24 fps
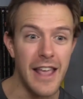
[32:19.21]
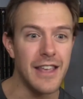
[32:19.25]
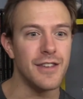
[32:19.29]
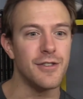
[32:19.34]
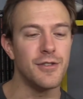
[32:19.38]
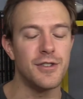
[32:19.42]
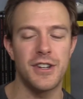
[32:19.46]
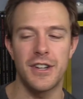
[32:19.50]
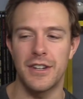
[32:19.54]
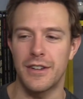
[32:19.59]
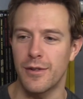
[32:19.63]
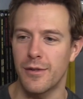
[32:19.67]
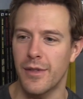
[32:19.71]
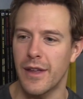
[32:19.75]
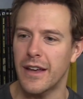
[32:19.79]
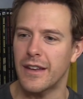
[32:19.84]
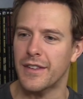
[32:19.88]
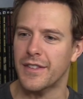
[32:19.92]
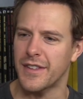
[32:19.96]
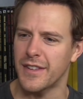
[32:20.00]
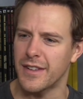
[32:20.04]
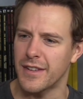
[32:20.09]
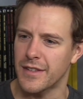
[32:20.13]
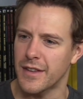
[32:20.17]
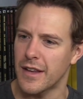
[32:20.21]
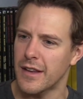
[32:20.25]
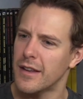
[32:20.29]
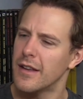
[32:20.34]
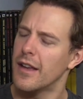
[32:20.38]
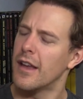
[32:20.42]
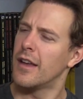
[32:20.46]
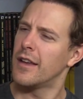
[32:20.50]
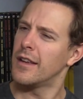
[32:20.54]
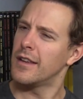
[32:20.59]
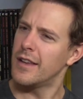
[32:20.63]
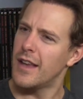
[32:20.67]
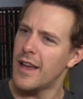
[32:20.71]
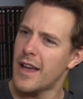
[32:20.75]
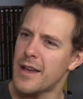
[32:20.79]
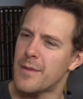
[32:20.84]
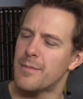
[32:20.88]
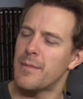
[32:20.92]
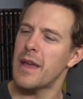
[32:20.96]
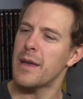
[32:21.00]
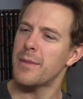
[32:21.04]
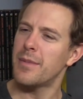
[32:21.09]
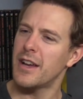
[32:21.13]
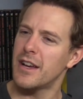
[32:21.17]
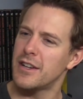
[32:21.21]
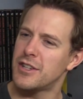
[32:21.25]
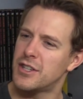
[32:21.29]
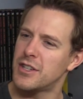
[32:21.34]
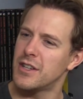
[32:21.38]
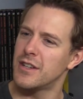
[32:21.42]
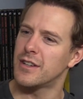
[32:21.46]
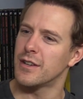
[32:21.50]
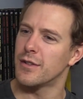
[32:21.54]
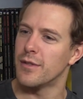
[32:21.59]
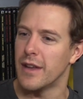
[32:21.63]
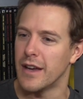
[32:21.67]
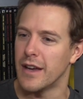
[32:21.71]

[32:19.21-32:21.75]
you should do this," and he's like, "Yeah, maybe I should do